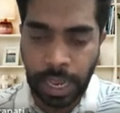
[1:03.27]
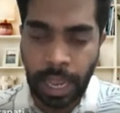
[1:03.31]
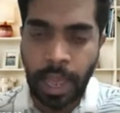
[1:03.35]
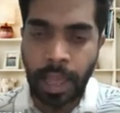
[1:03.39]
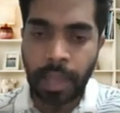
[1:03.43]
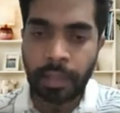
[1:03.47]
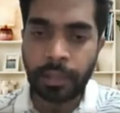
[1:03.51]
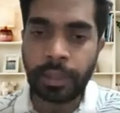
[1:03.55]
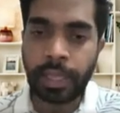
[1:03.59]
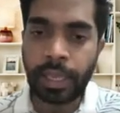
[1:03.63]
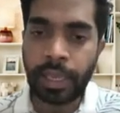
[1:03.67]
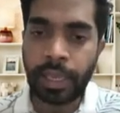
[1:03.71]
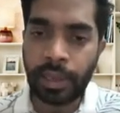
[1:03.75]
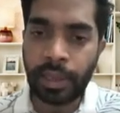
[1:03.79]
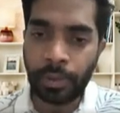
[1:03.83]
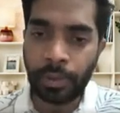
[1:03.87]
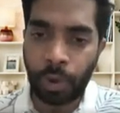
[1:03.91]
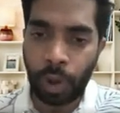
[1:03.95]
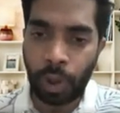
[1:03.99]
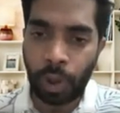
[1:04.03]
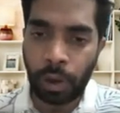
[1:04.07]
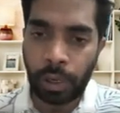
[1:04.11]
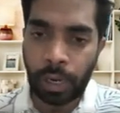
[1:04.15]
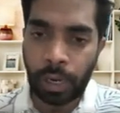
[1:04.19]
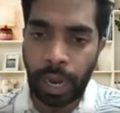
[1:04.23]
they
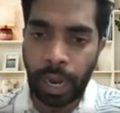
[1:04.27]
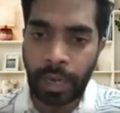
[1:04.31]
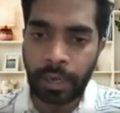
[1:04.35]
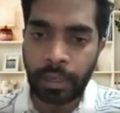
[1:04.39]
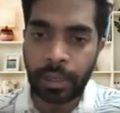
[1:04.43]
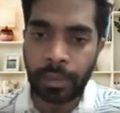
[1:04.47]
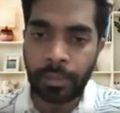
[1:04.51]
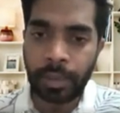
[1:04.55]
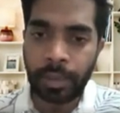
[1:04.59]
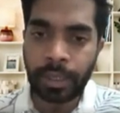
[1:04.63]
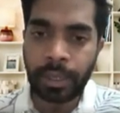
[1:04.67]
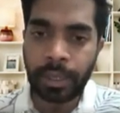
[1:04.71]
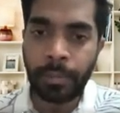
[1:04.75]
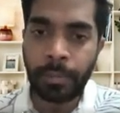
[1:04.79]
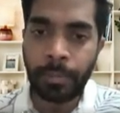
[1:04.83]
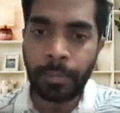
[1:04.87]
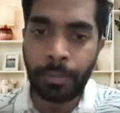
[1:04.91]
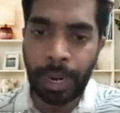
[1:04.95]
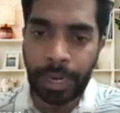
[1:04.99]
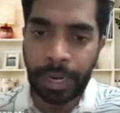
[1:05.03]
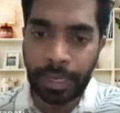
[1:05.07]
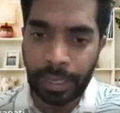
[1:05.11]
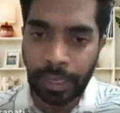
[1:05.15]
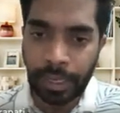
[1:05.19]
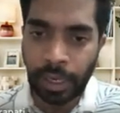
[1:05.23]
evolve and they become
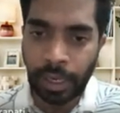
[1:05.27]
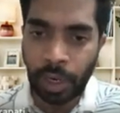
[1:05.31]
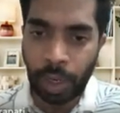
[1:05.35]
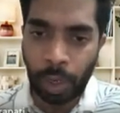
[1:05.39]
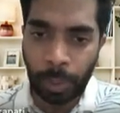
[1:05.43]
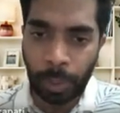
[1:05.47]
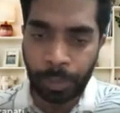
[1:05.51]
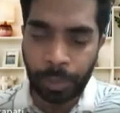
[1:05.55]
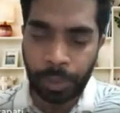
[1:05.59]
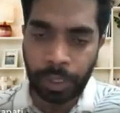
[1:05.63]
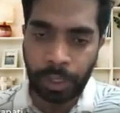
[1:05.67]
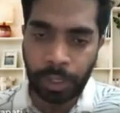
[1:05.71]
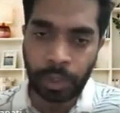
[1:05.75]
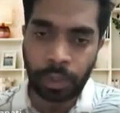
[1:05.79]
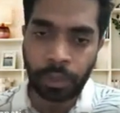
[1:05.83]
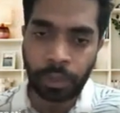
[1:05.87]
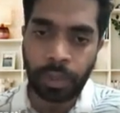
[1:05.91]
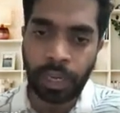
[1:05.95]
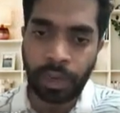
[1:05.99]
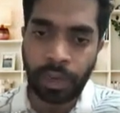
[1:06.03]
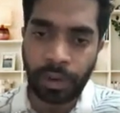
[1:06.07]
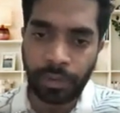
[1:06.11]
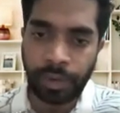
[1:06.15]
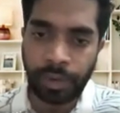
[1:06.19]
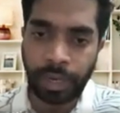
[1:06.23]
better adapted to
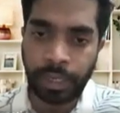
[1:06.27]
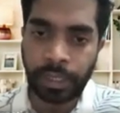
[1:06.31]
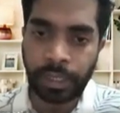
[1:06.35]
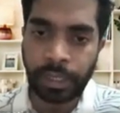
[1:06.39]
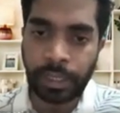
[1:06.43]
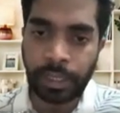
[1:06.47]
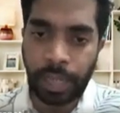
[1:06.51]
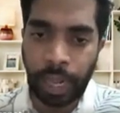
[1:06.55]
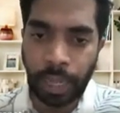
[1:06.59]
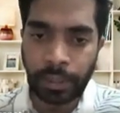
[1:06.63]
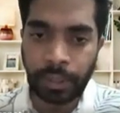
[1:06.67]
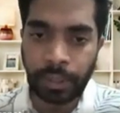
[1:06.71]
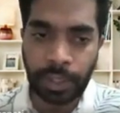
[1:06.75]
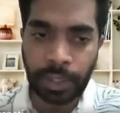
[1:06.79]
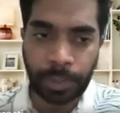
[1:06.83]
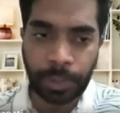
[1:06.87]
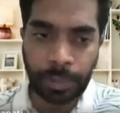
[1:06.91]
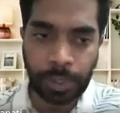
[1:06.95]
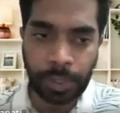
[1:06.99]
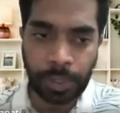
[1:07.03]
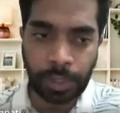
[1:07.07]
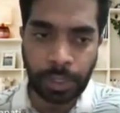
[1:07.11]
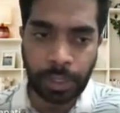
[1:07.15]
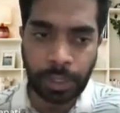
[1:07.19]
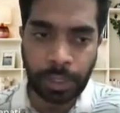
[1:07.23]
infect other
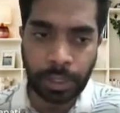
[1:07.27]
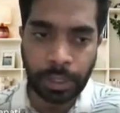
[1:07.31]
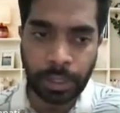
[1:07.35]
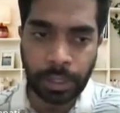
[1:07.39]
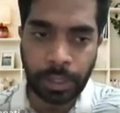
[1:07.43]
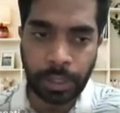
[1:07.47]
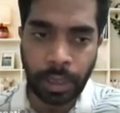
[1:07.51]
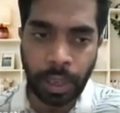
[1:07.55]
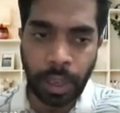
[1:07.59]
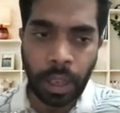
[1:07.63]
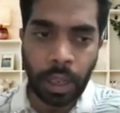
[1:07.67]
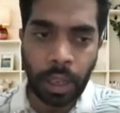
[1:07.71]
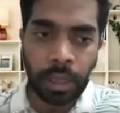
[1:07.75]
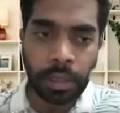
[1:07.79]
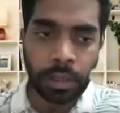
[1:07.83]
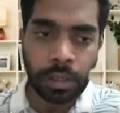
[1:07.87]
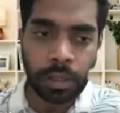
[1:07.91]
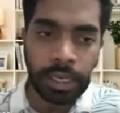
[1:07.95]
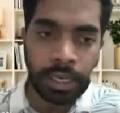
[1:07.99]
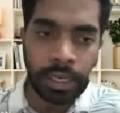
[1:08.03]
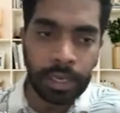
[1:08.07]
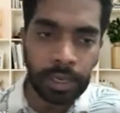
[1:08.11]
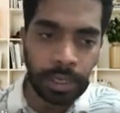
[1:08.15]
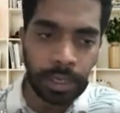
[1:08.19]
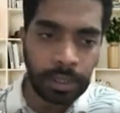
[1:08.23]
species. So
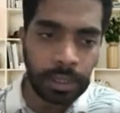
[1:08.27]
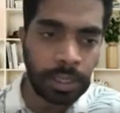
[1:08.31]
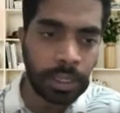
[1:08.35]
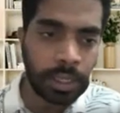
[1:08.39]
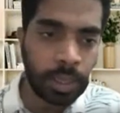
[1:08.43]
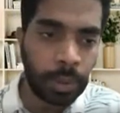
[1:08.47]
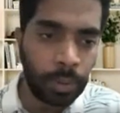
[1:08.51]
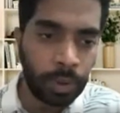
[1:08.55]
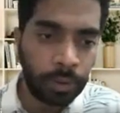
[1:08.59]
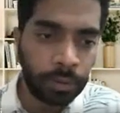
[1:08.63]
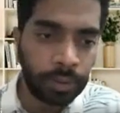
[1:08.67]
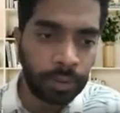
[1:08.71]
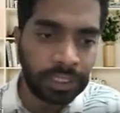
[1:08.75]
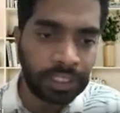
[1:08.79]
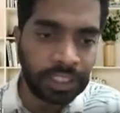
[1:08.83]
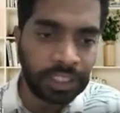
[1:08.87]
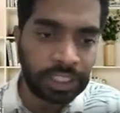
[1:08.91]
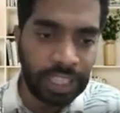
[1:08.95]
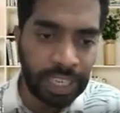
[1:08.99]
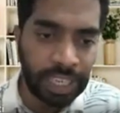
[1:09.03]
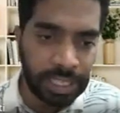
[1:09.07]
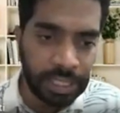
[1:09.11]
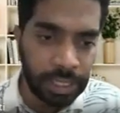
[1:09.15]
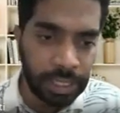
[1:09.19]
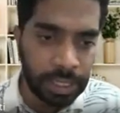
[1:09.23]
here are some of the
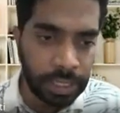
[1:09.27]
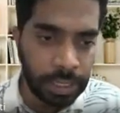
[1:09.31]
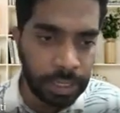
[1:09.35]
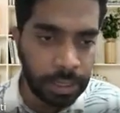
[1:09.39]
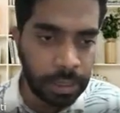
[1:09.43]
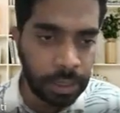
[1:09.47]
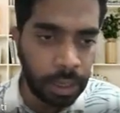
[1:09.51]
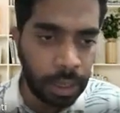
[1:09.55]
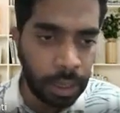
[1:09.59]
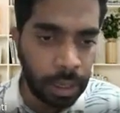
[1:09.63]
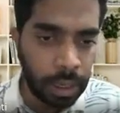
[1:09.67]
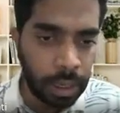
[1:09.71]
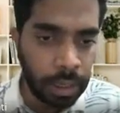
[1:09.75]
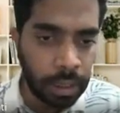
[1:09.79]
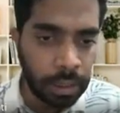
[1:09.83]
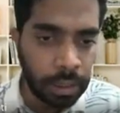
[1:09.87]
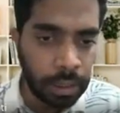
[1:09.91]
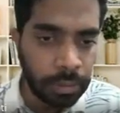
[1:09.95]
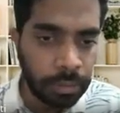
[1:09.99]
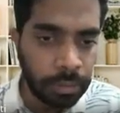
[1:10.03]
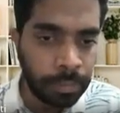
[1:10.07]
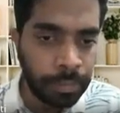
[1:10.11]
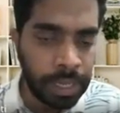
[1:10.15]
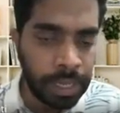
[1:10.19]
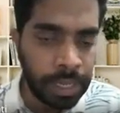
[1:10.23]
changes
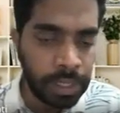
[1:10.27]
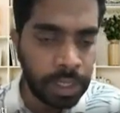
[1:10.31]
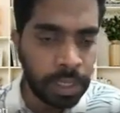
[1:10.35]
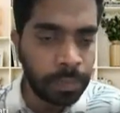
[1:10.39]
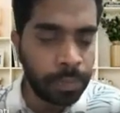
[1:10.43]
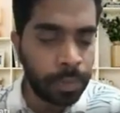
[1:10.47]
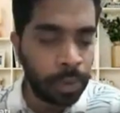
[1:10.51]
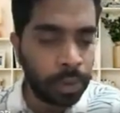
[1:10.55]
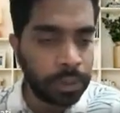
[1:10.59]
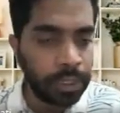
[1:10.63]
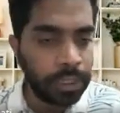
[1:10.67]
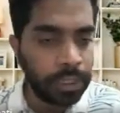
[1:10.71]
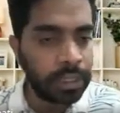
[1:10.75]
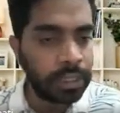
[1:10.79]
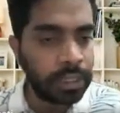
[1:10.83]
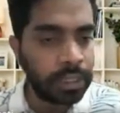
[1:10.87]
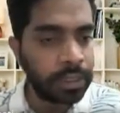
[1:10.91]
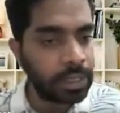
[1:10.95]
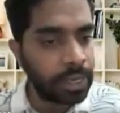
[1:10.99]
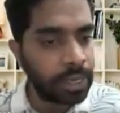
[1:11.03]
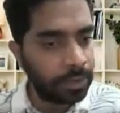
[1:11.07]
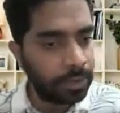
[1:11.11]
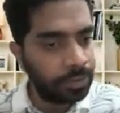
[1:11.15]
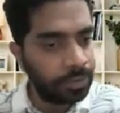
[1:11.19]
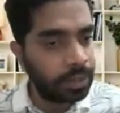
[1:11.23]
based upon
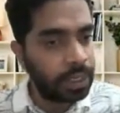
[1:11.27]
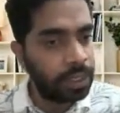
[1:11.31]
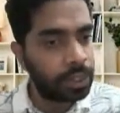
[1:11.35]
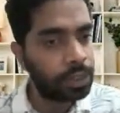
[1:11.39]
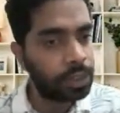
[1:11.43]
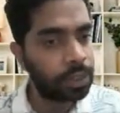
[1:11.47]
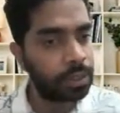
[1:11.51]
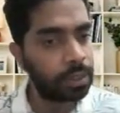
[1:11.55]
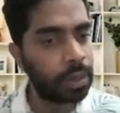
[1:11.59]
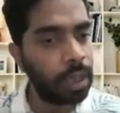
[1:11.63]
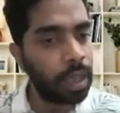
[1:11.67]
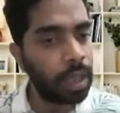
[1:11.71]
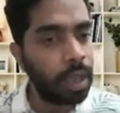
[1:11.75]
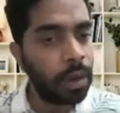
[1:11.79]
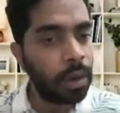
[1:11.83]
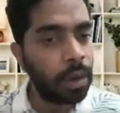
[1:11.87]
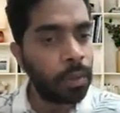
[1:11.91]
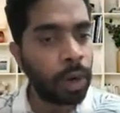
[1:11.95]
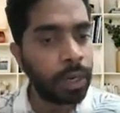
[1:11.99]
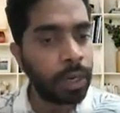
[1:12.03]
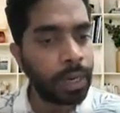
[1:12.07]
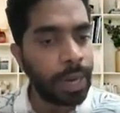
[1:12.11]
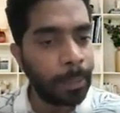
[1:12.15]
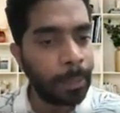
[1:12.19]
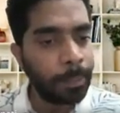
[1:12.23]
that definition.
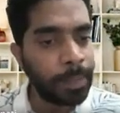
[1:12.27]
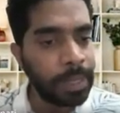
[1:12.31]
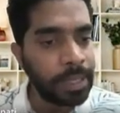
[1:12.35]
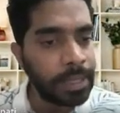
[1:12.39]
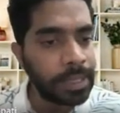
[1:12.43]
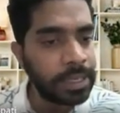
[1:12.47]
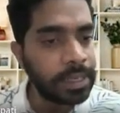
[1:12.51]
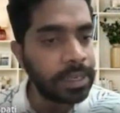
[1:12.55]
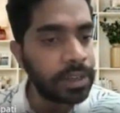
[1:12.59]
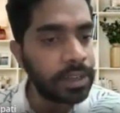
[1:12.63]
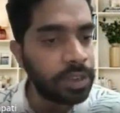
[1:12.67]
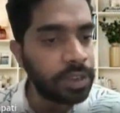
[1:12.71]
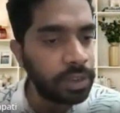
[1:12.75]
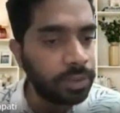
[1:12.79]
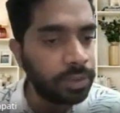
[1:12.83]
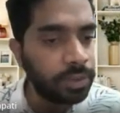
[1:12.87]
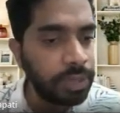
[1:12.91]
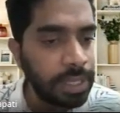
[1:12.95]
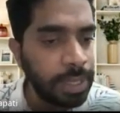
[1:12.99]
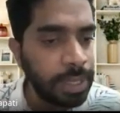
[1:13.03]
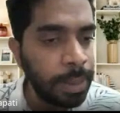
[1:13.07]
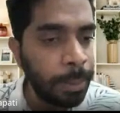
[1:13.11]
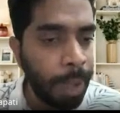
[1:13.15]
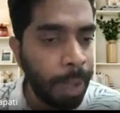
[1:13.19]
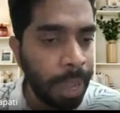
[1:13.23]
What happens in a drift
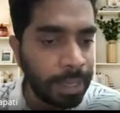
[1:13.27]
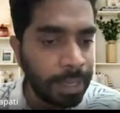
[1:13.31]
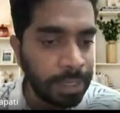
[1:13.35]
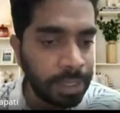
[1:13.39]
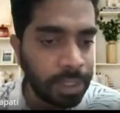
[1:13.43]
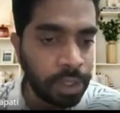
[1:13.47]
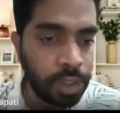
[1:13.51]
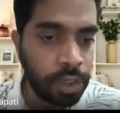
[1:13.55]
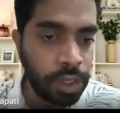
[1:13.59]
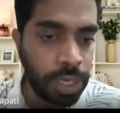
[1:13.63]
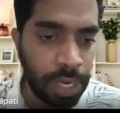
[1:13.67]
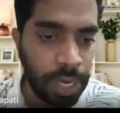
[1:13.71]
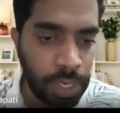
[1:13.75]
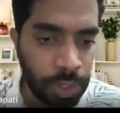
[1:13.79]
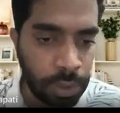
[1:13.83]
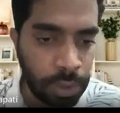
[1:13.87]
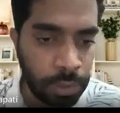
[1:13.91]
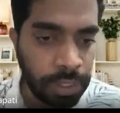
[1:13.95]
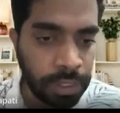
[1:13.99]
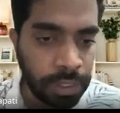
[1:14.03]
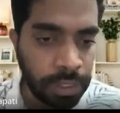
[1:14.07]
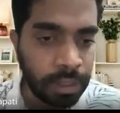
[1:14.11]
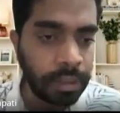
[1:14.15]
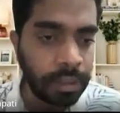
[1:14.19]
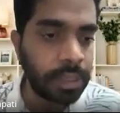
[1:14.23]
is a minor change
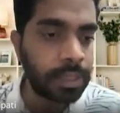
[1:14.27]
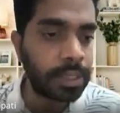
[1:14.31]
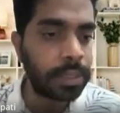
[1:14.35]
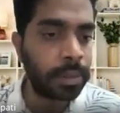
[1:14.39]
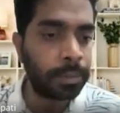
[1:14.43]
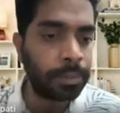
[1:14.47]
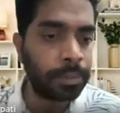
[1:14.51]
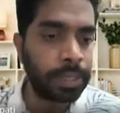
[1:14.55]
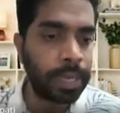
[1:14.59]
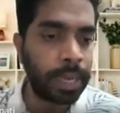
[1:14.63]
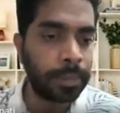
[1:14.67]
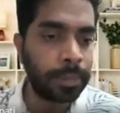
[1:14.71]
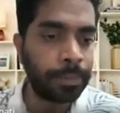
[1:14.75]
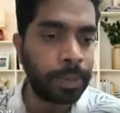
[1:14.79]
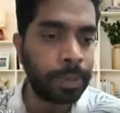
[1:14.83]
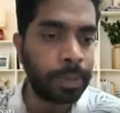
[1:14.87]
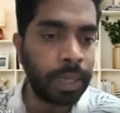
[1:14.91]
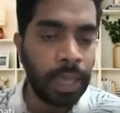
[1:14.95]
within the subtype.